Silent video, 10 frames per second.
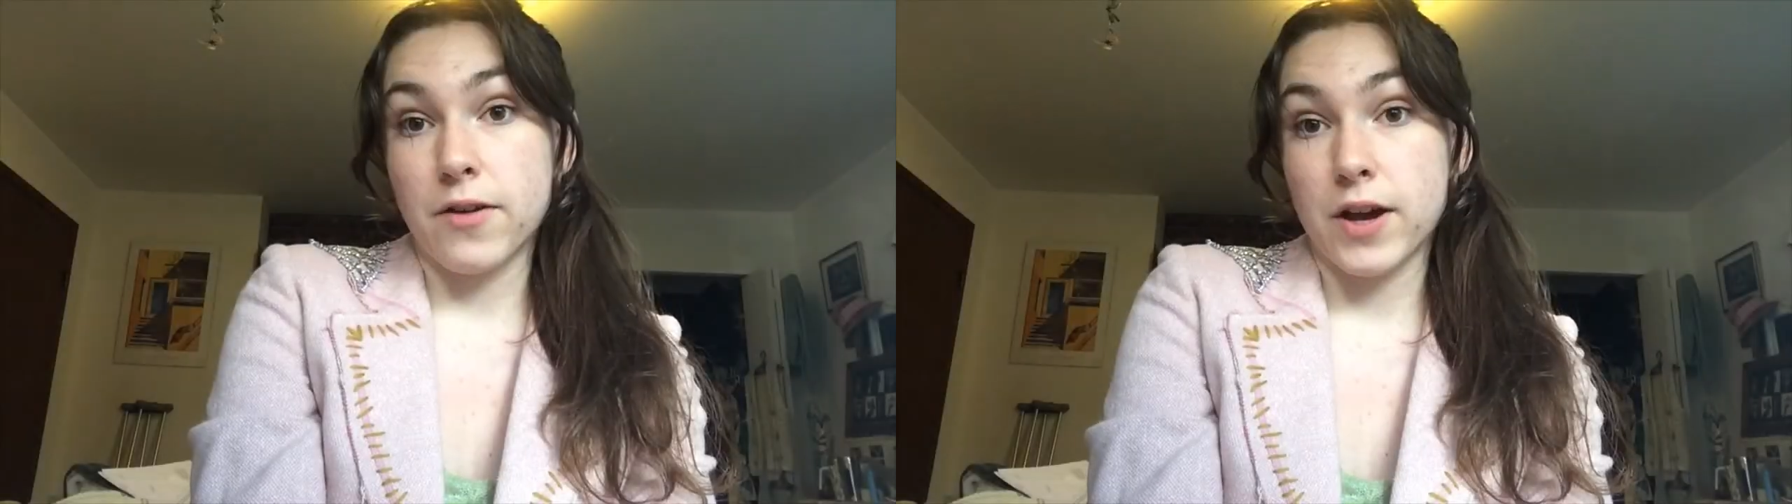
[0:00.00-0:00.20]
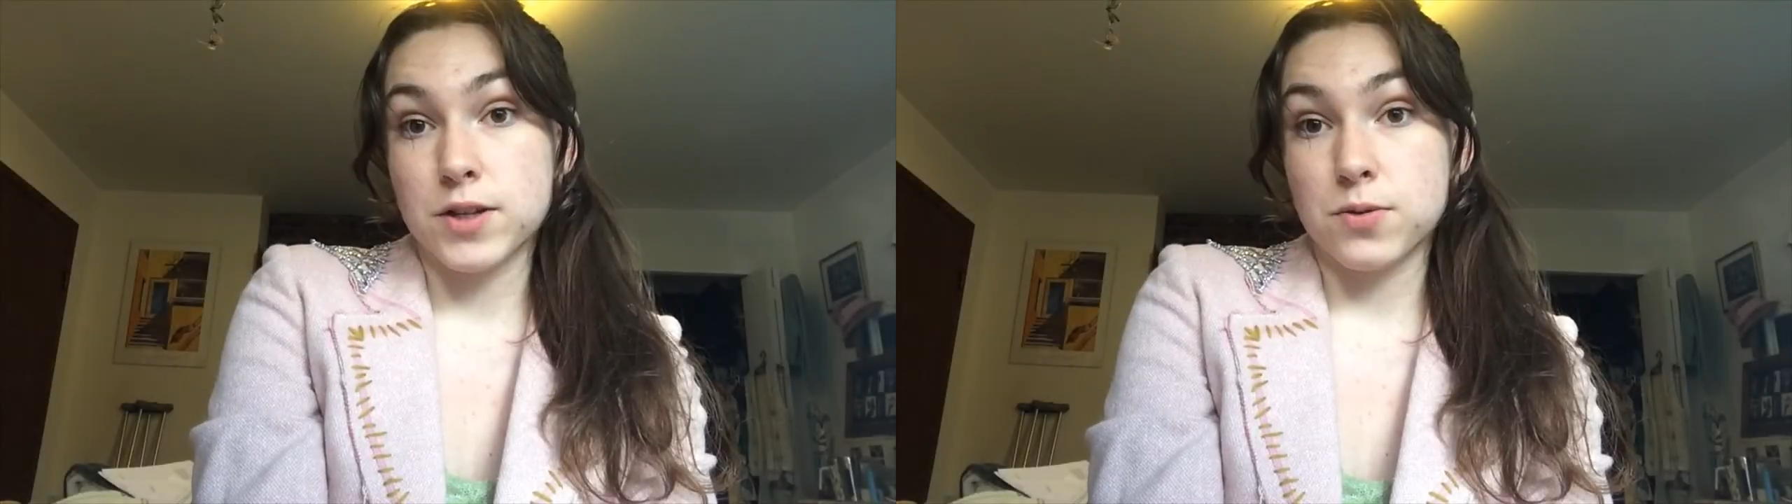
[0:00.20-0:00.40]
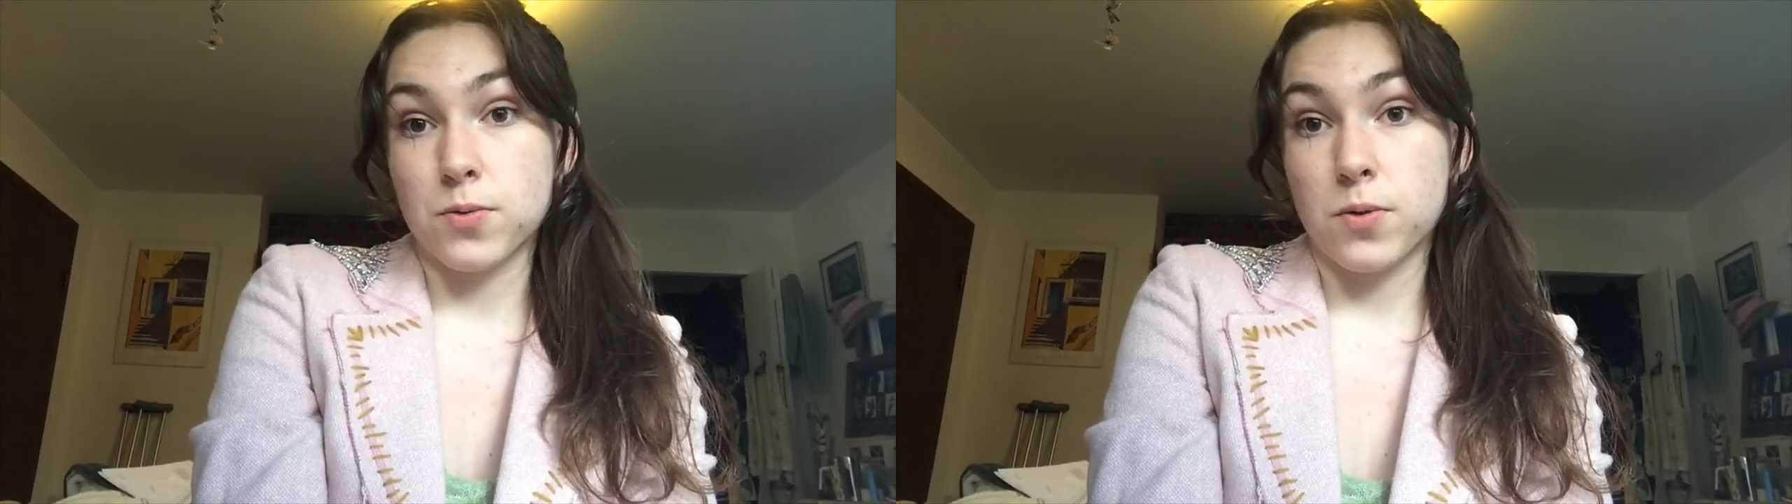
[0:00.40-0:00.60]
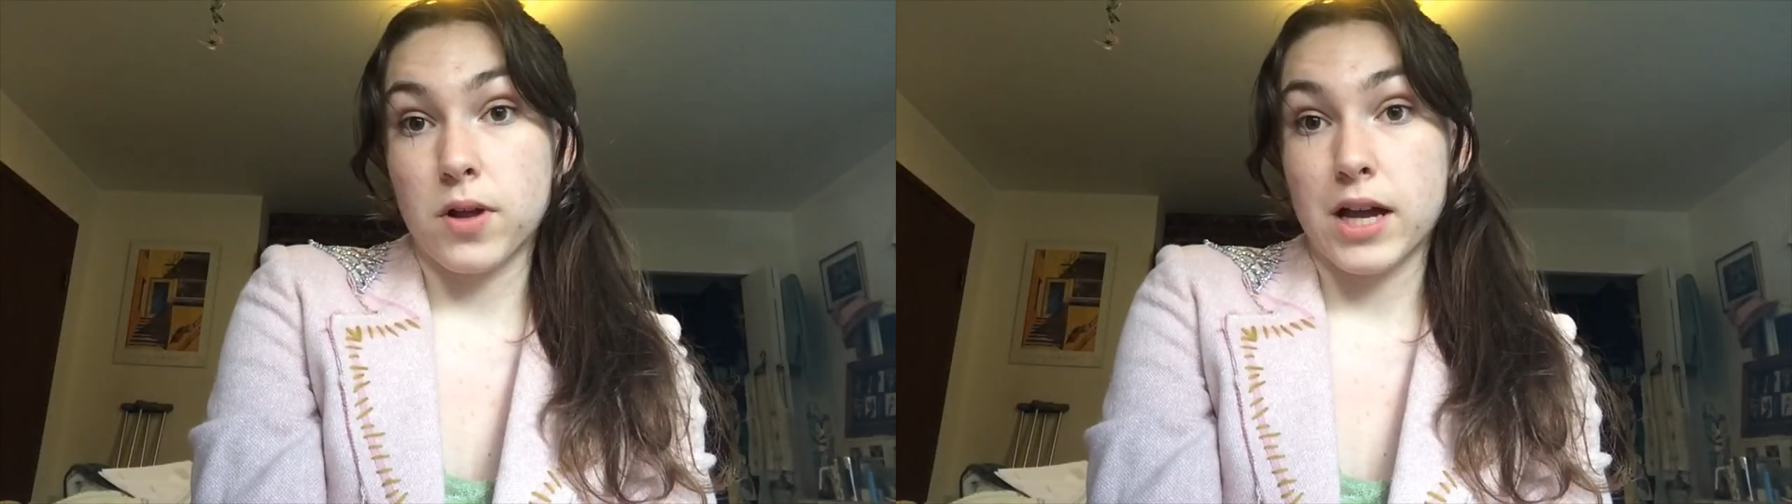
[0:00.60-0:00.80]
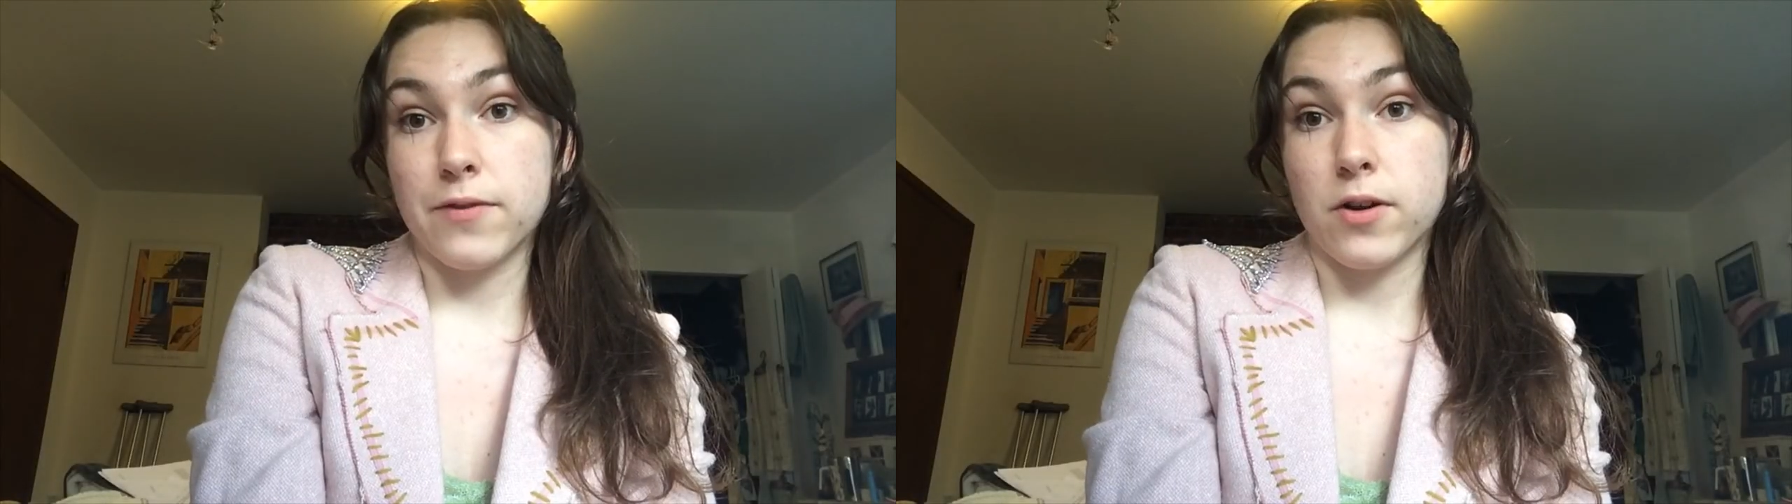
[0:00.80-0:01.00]
of high
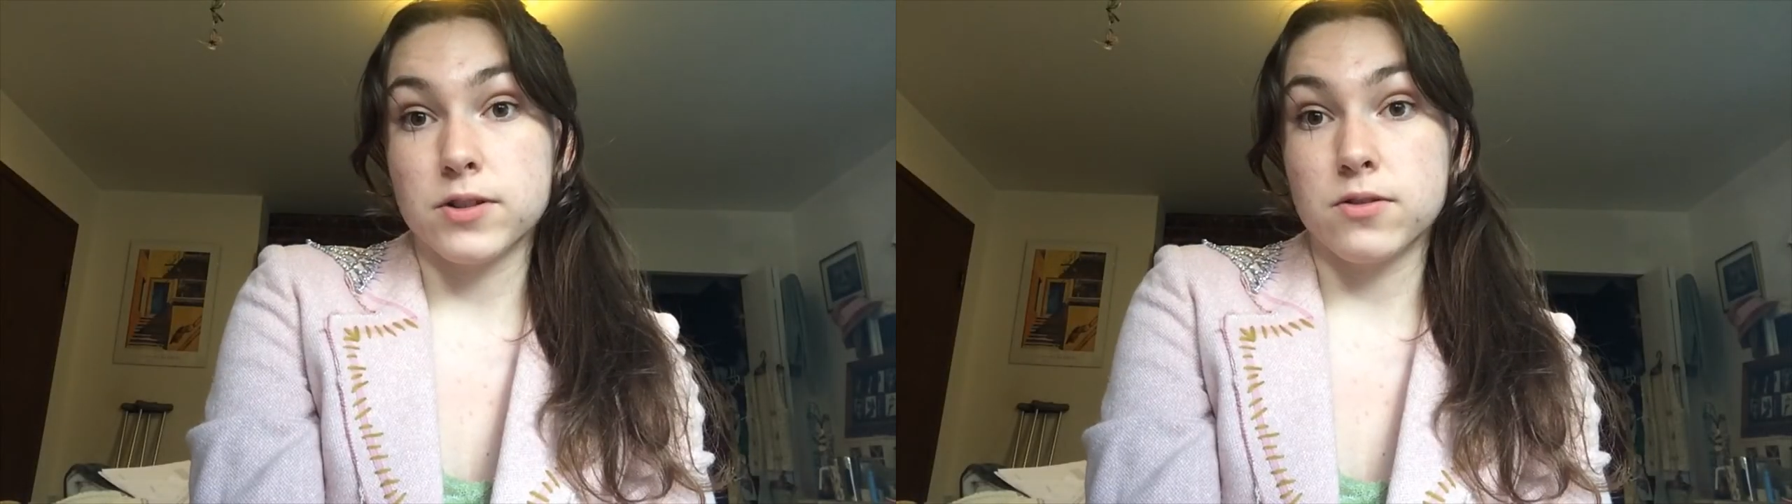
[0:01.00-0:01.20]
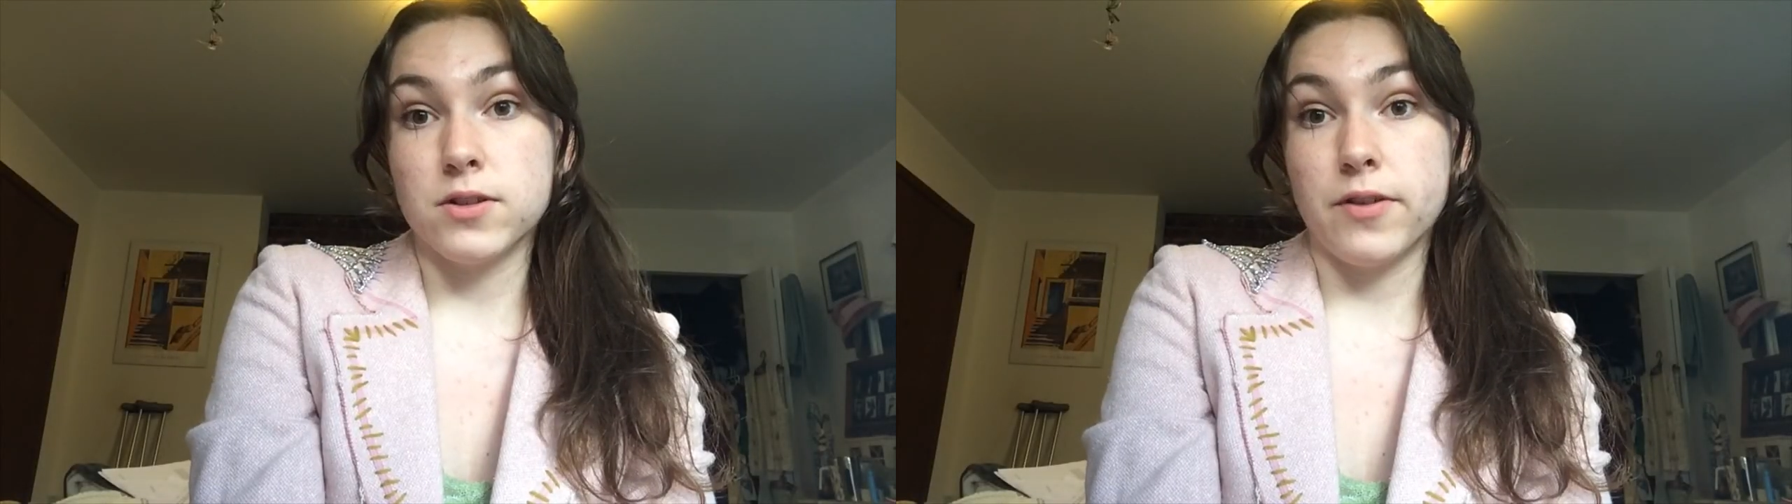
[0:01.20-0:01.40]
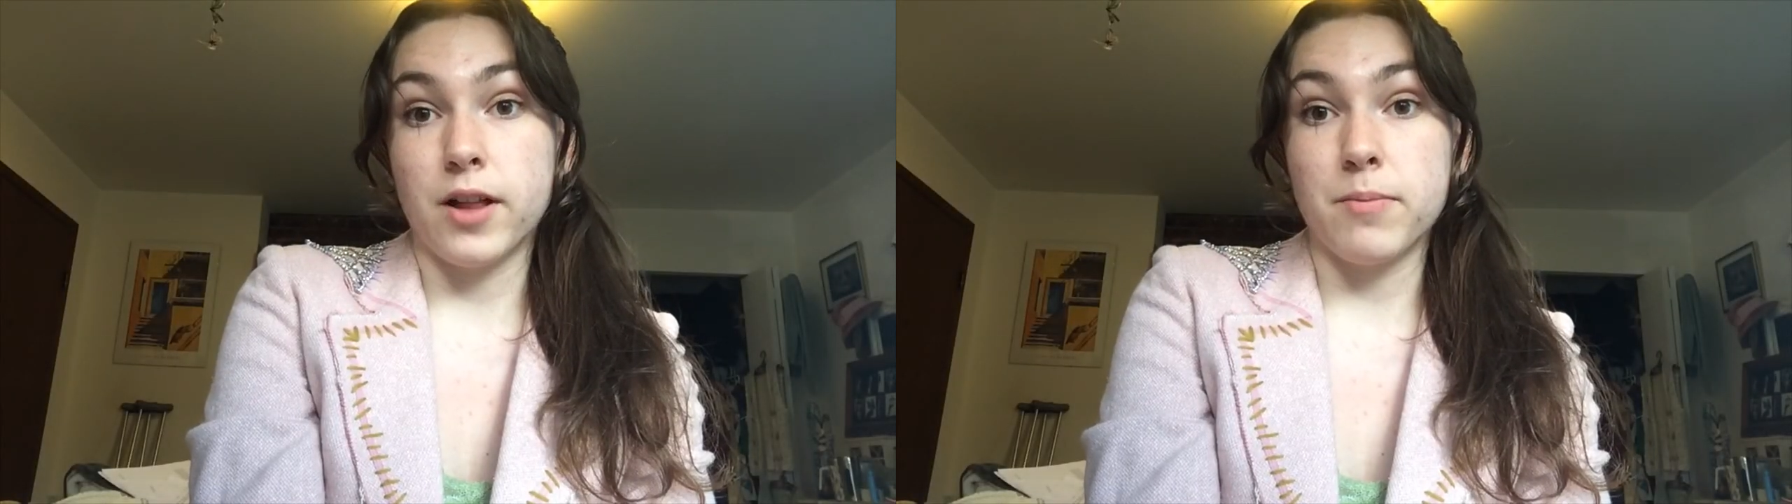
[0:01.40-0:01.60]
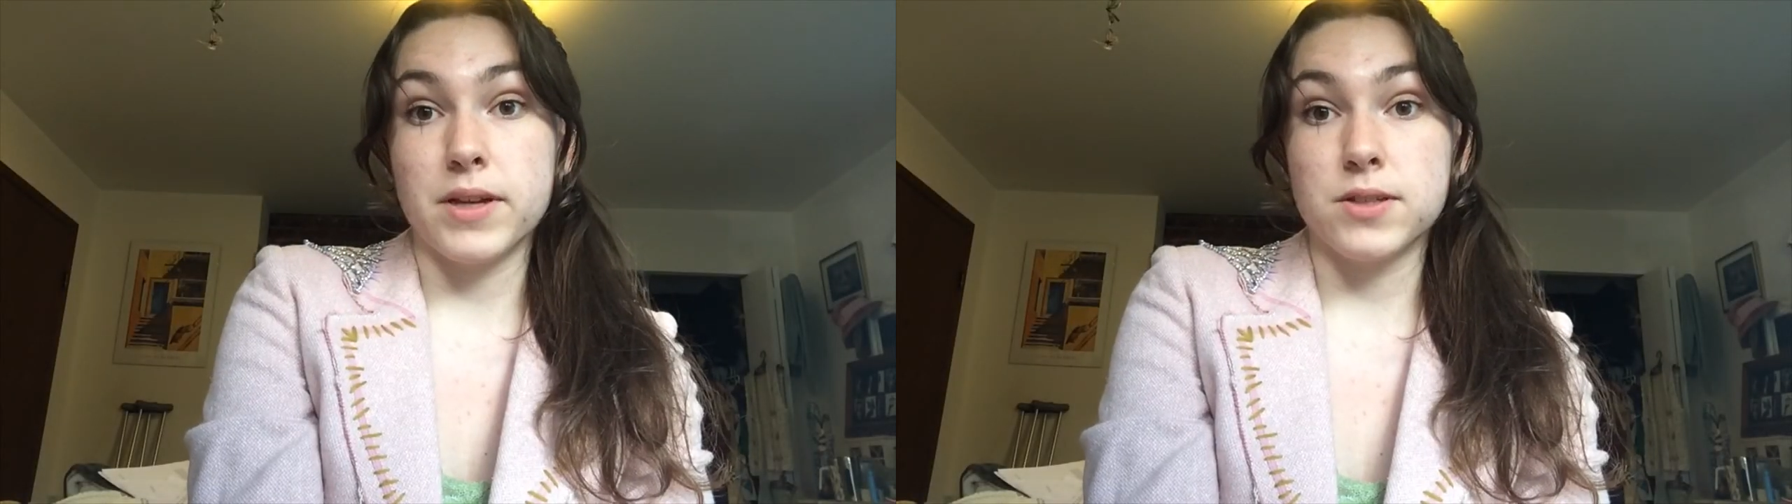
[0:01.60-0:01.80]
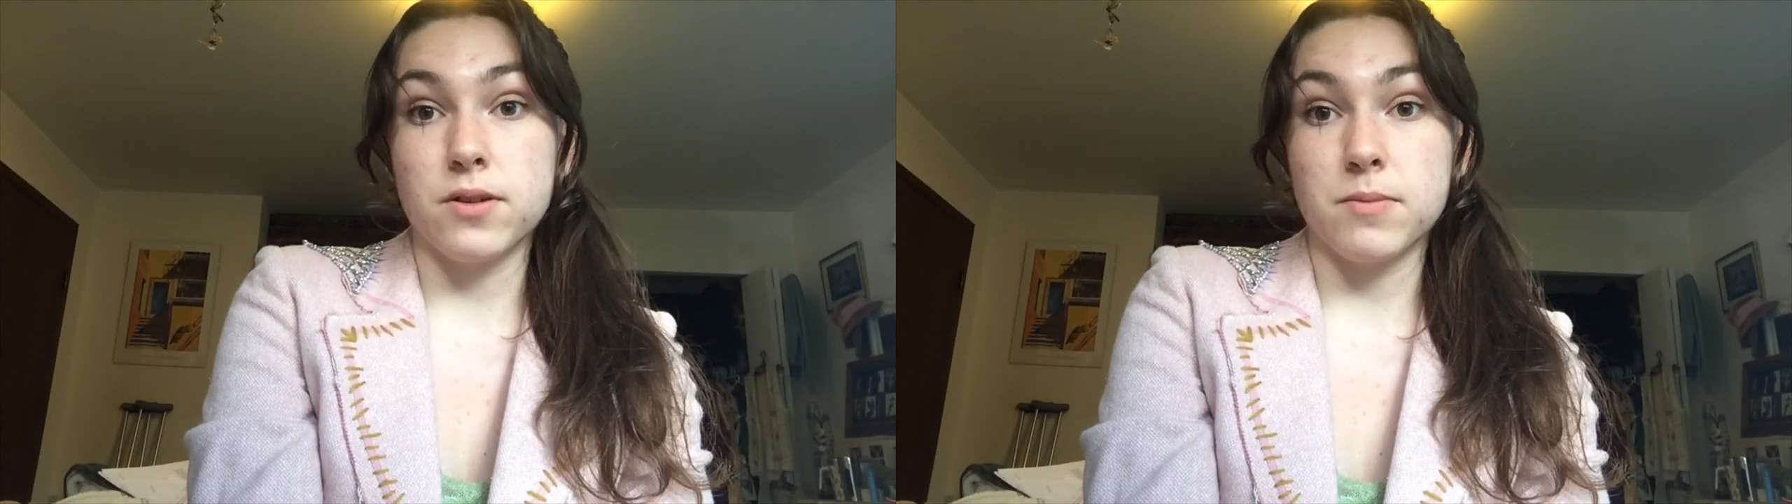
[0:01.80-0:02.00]
school, I've also developed
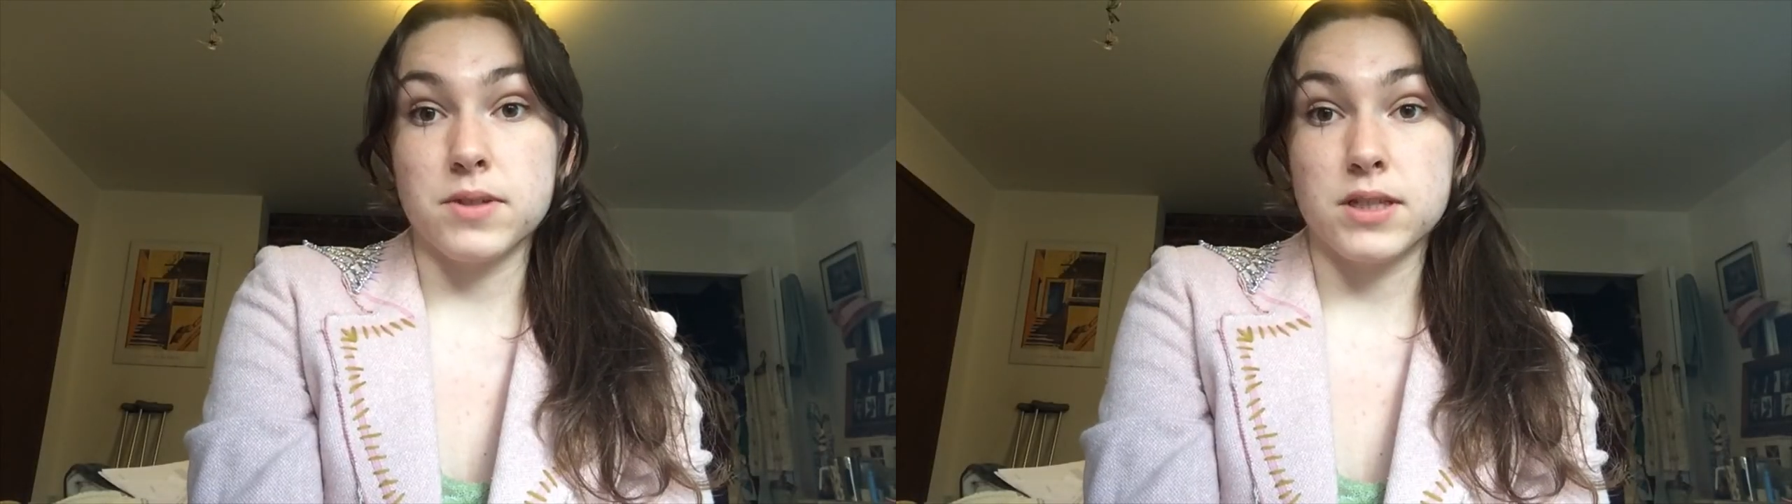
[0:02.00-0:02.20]
my sewing